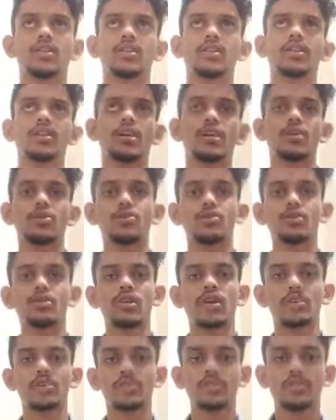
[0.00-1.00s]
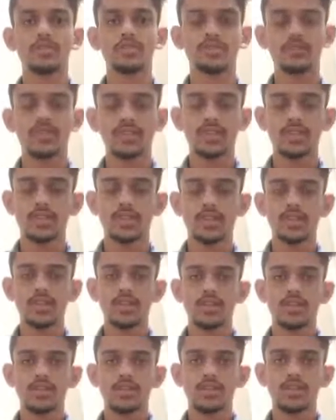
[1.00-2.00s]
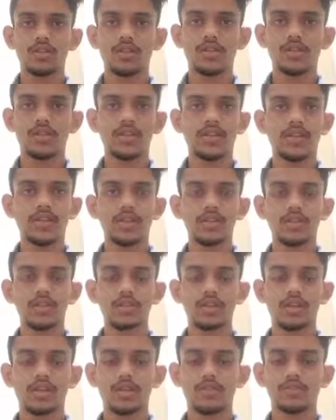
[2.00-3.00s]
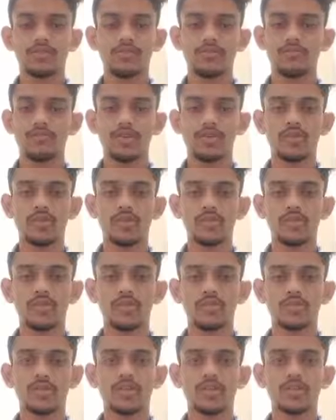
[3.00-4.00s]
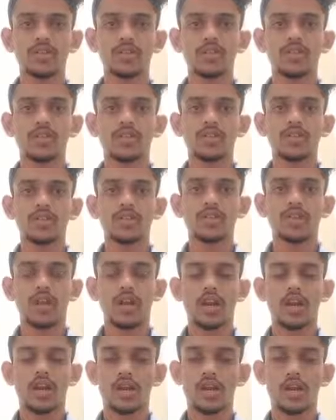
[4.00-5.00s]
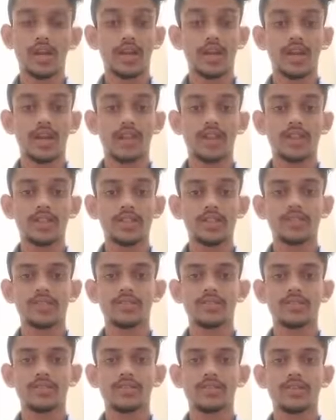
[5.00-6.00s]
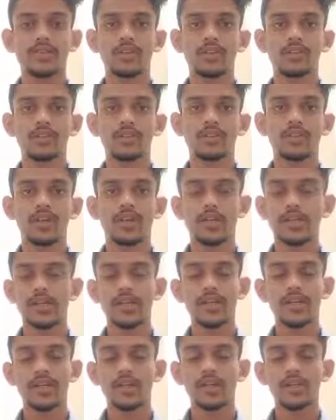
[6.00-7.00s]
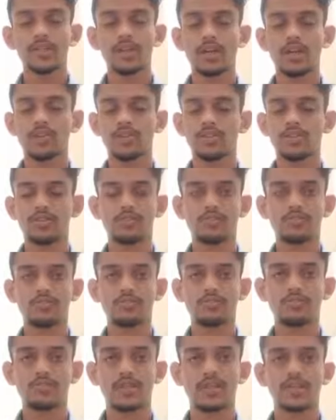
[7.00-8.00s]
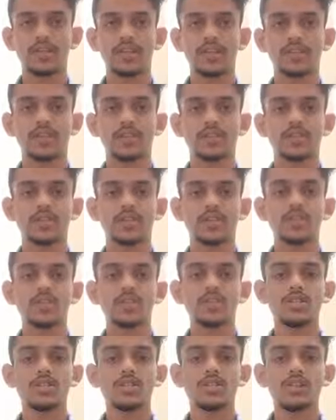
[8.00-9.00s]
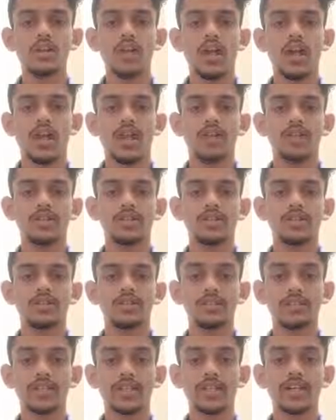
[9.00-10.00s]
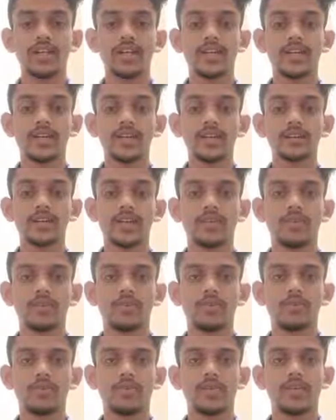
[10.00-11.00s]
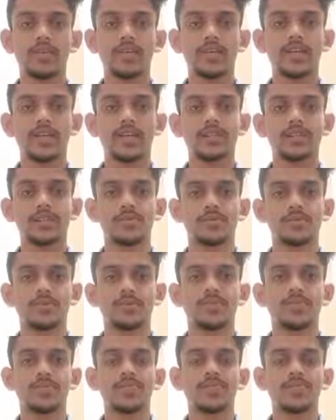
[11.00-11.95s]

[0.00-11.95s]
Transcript: there are two types of index out of bound exception. There are array index out of bound exception and string index out of bound exception.